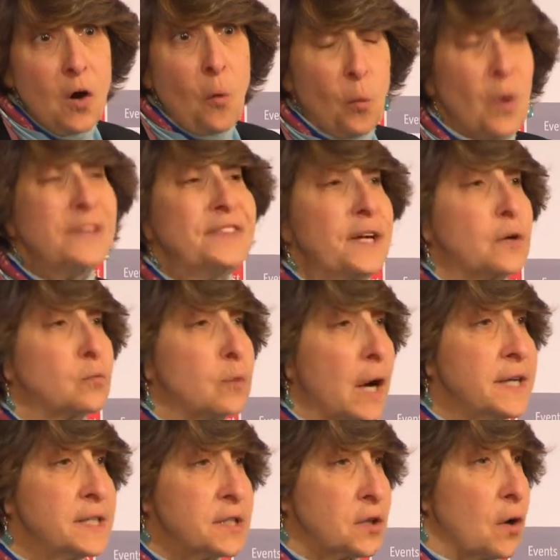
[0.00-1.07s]
what their
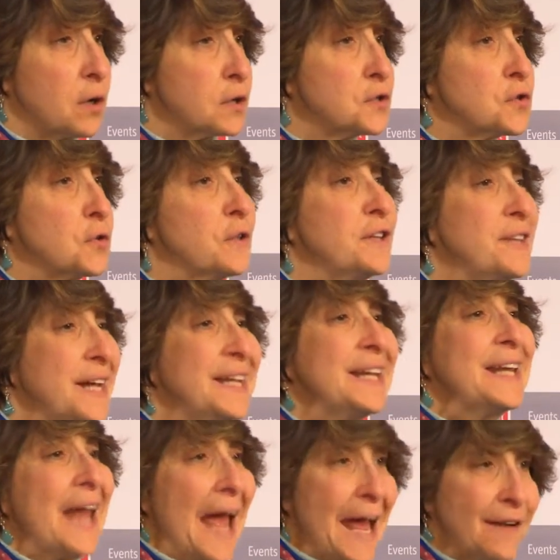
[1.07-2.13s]
rights are so that they
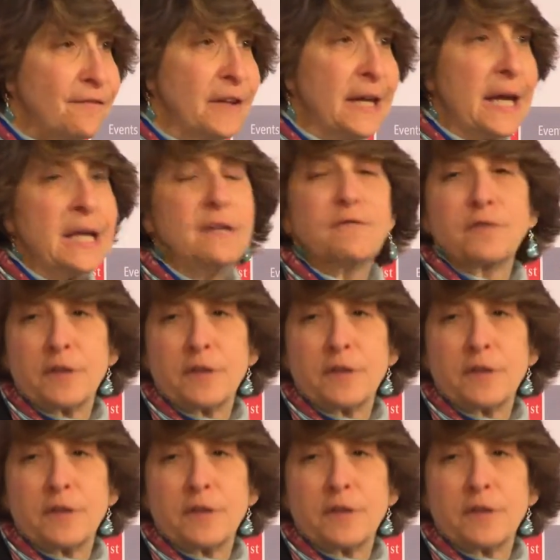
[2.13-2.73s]
can advocate